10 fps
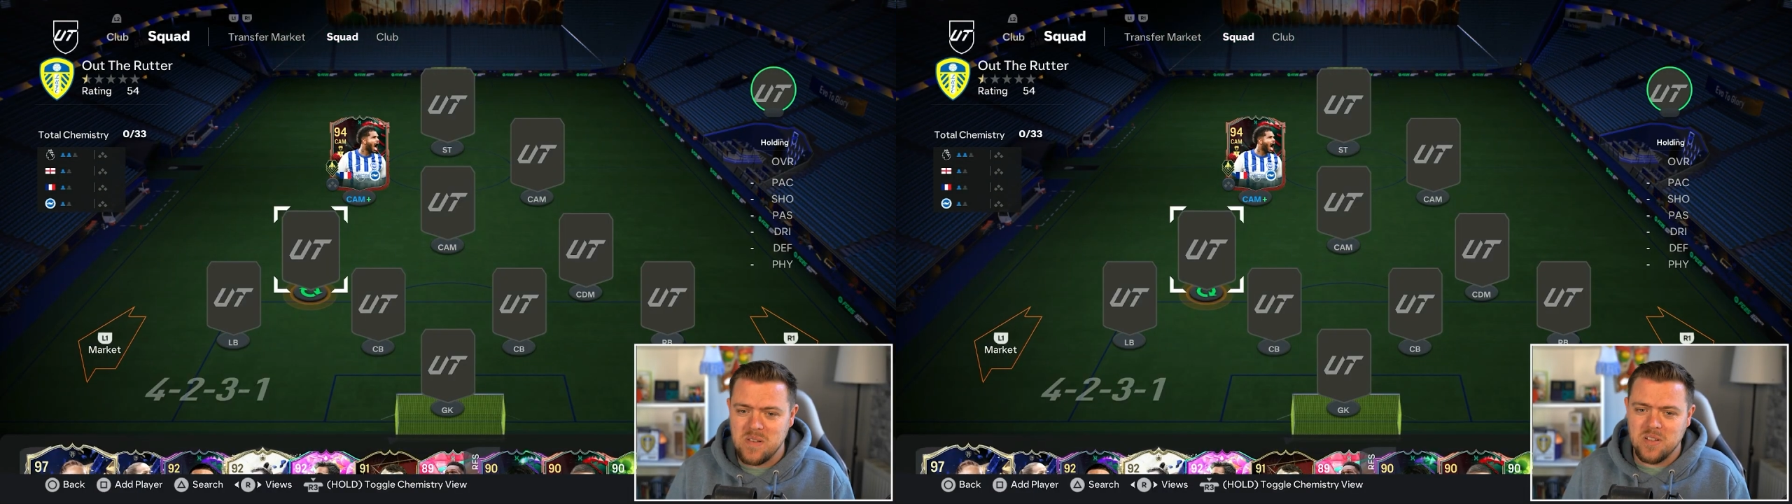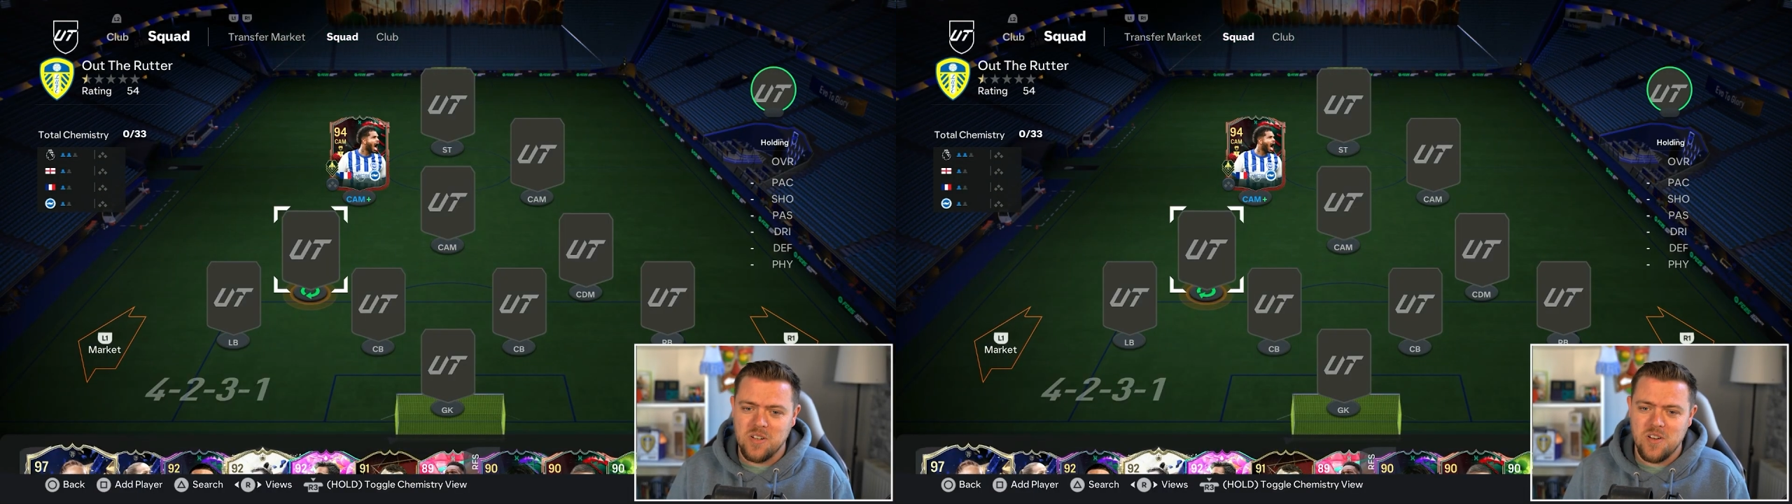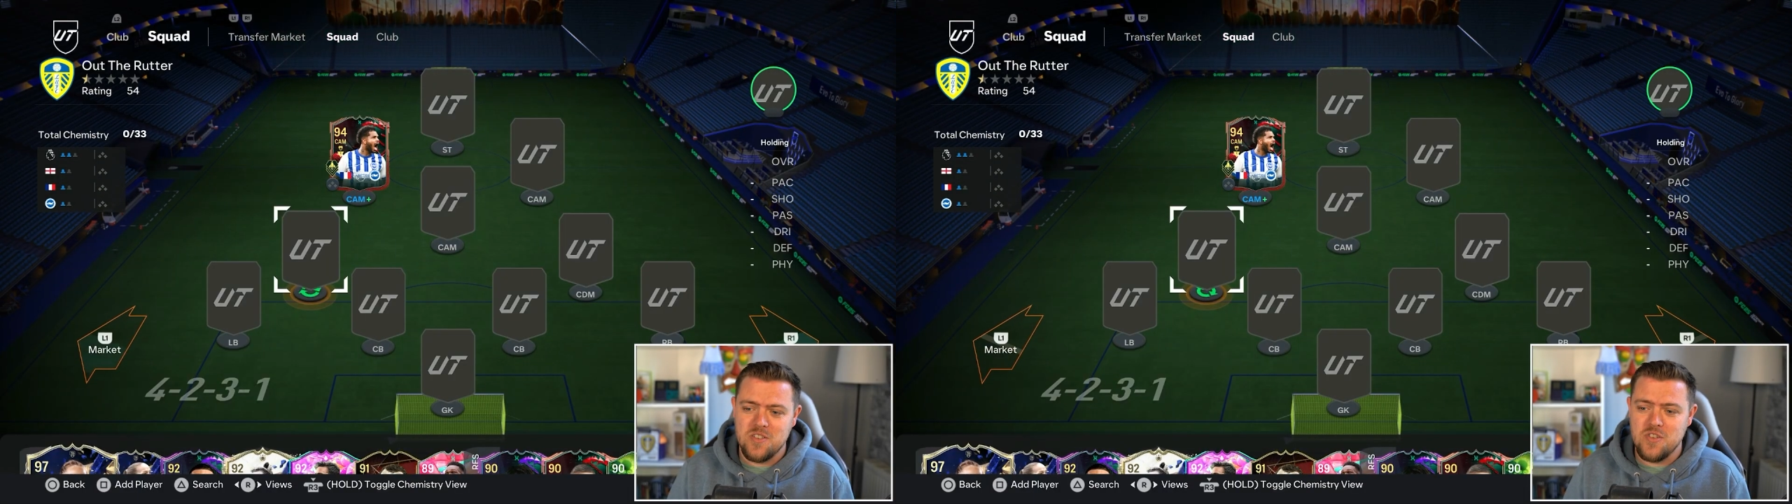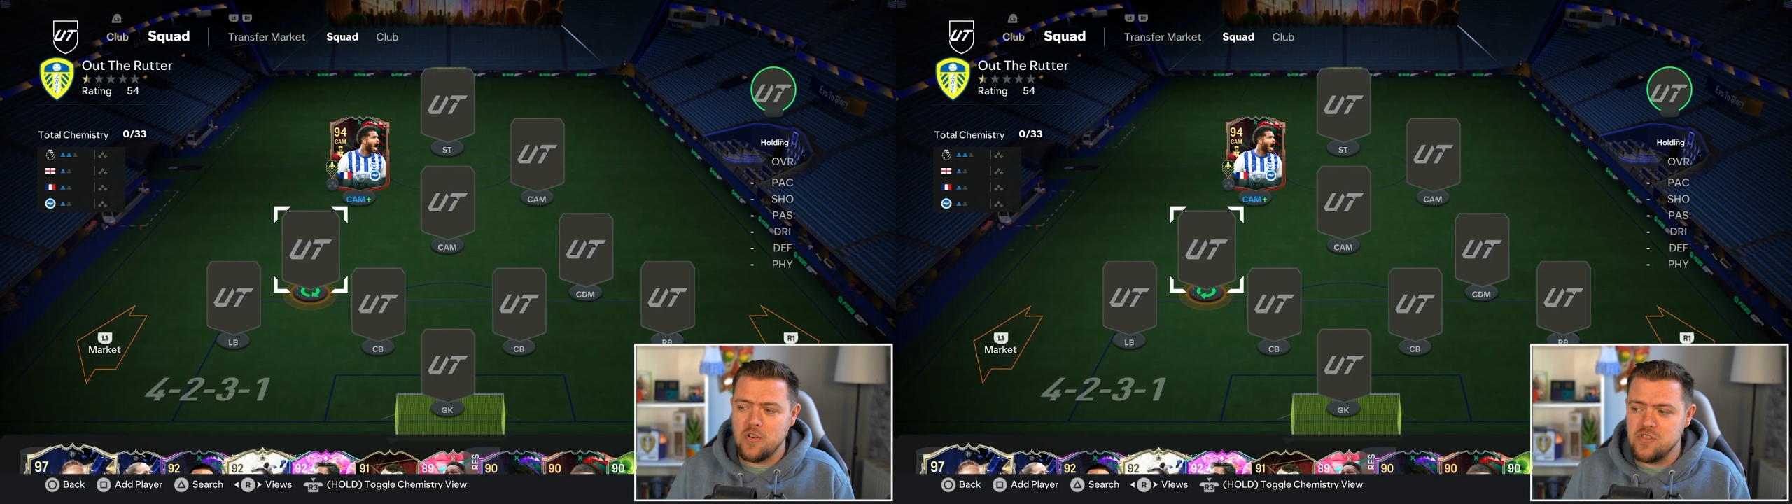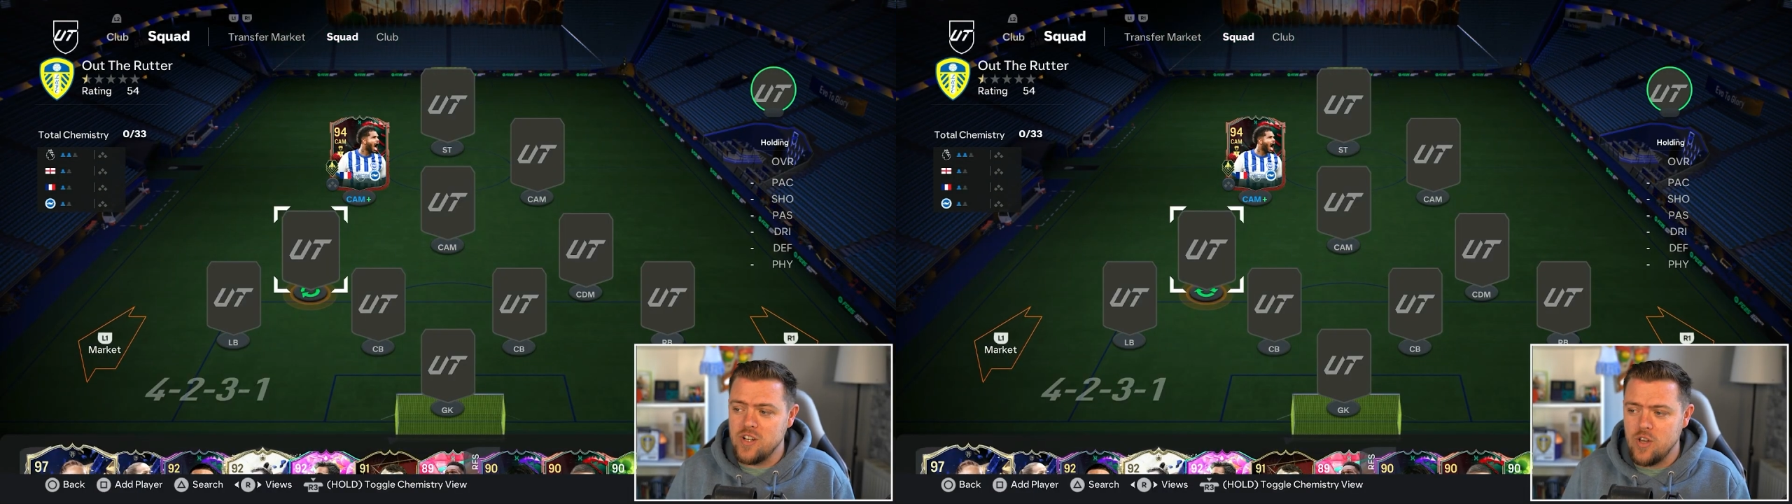below
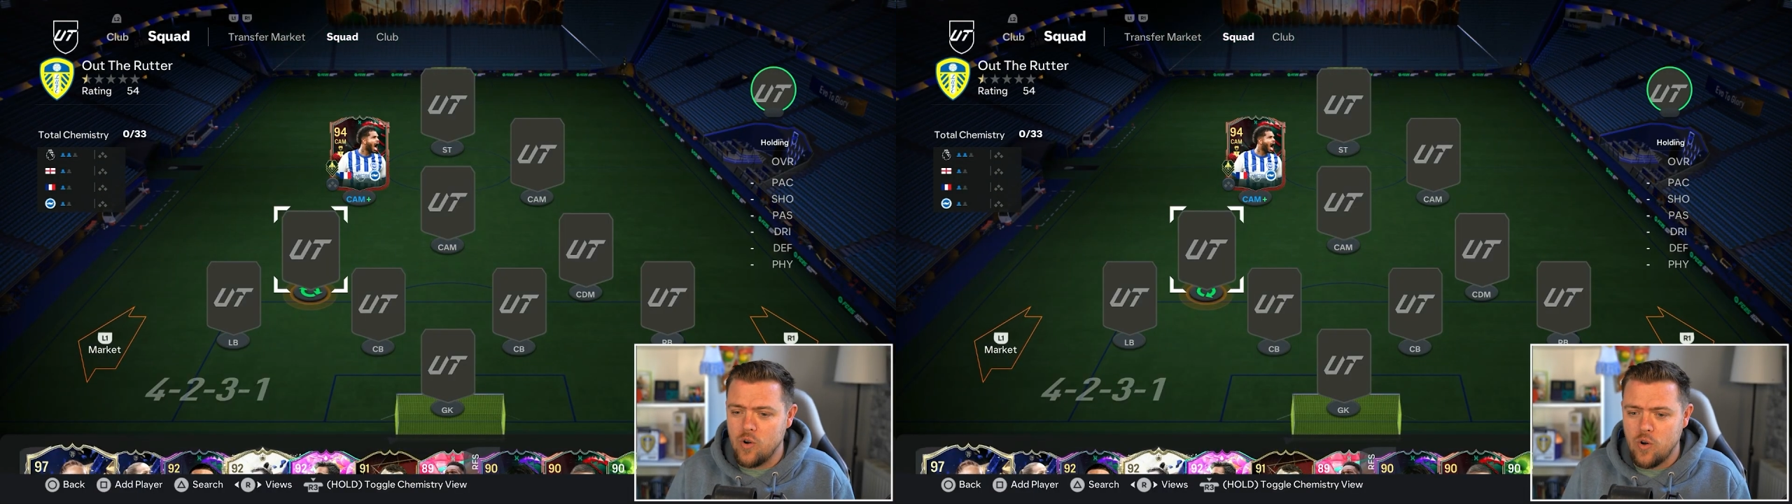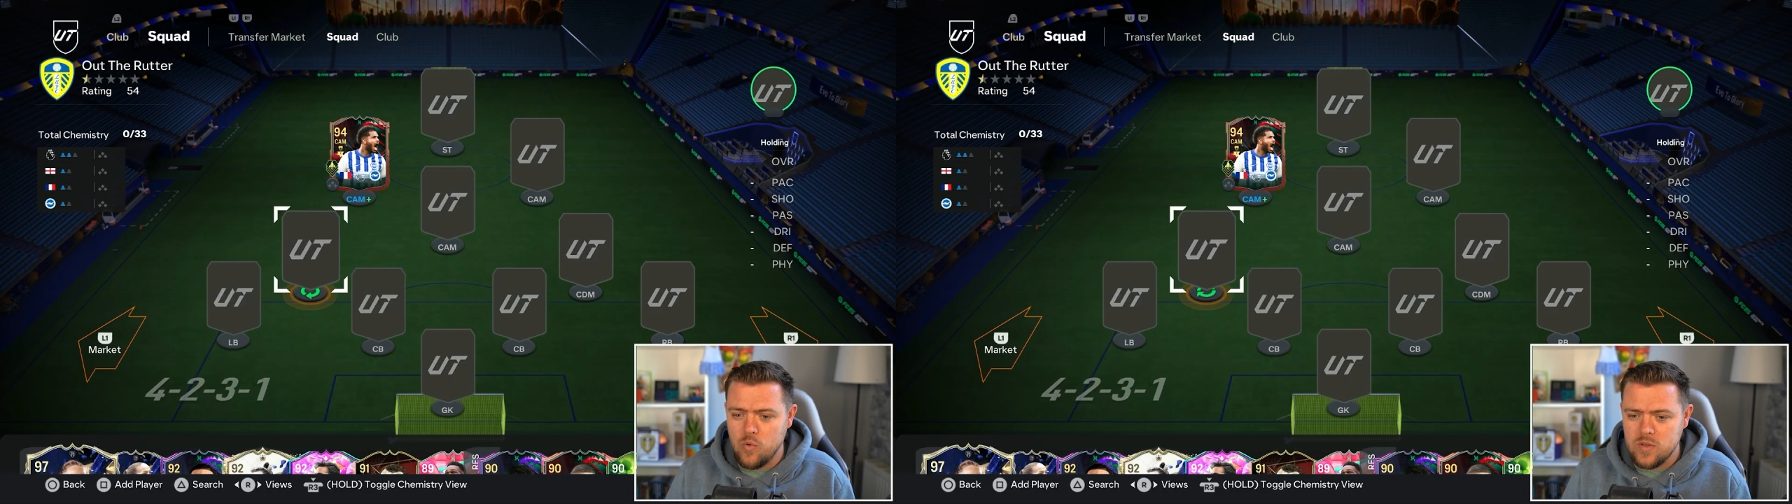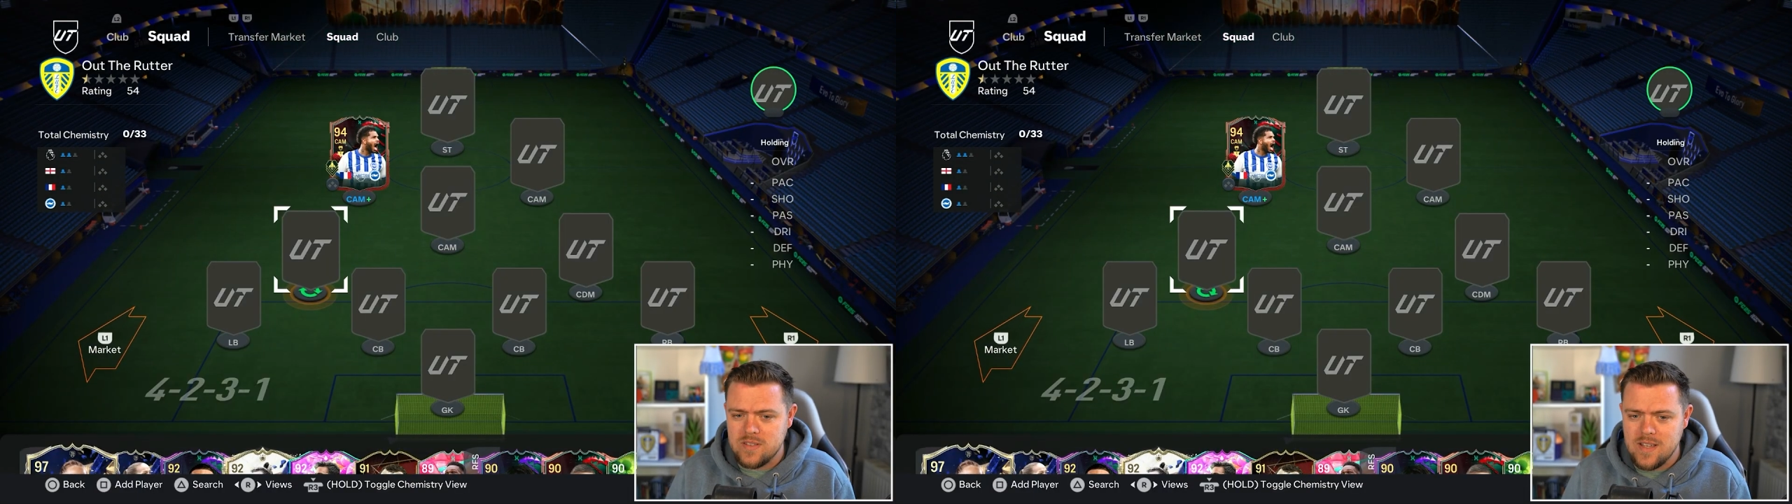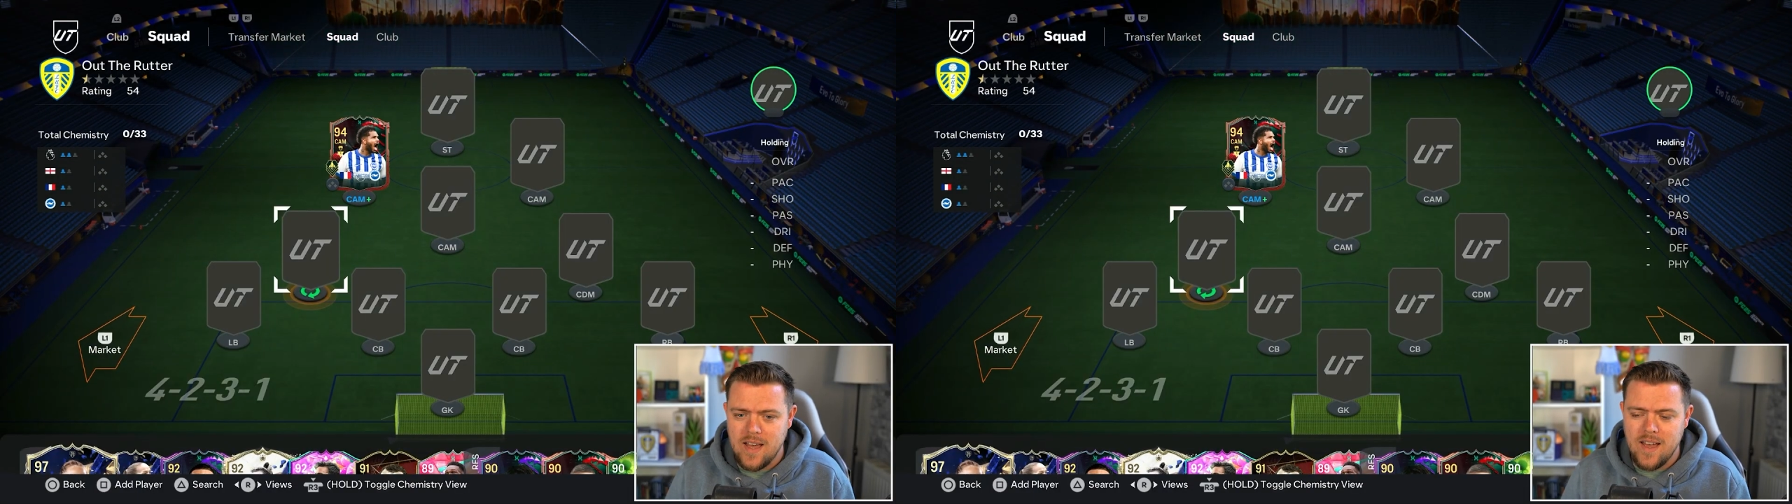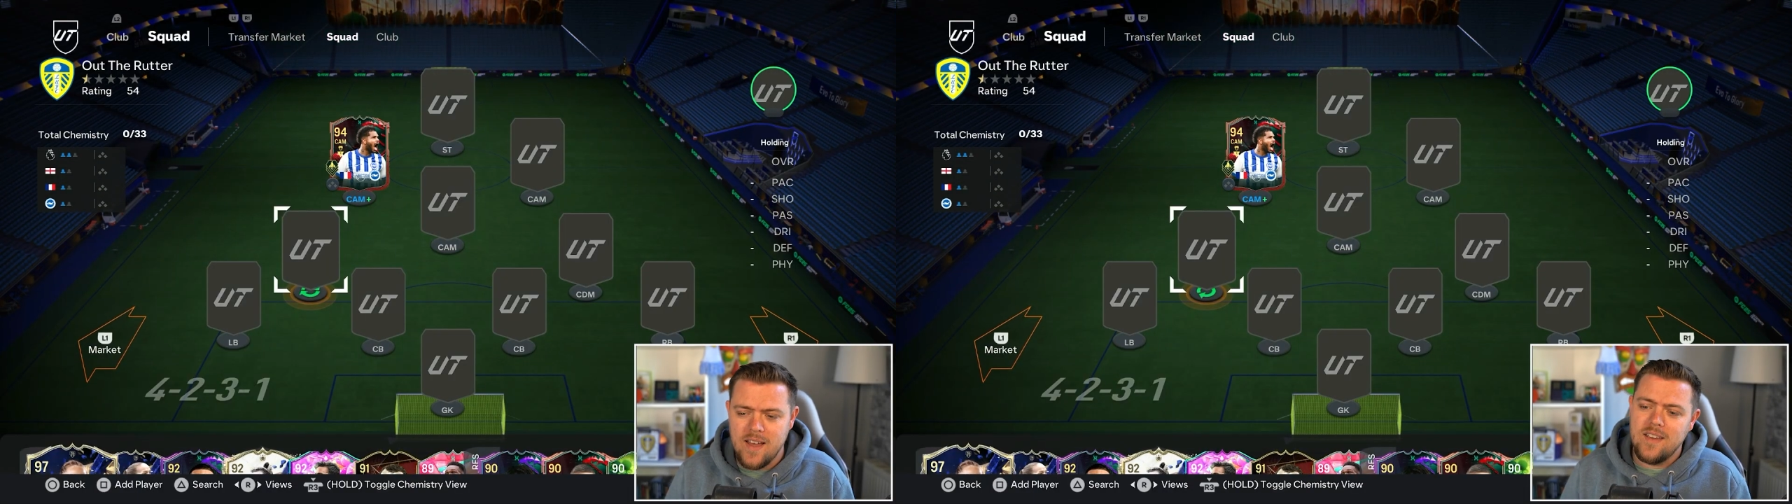Jorginho
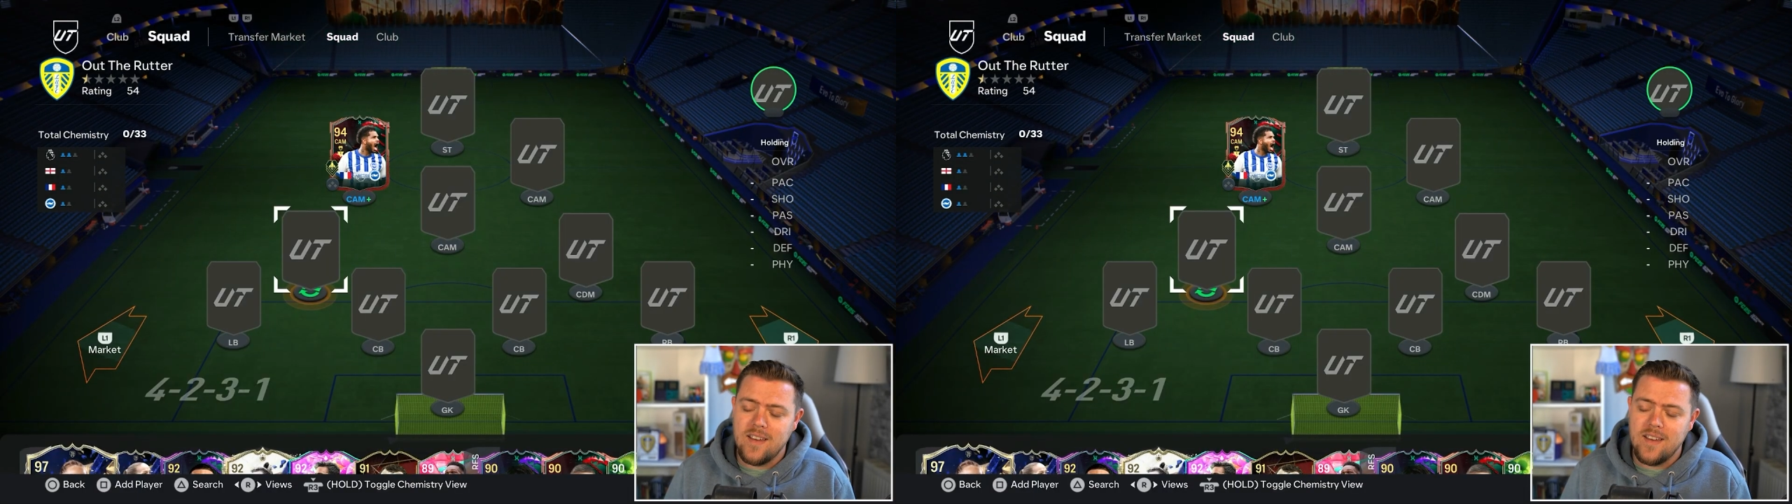Rutter,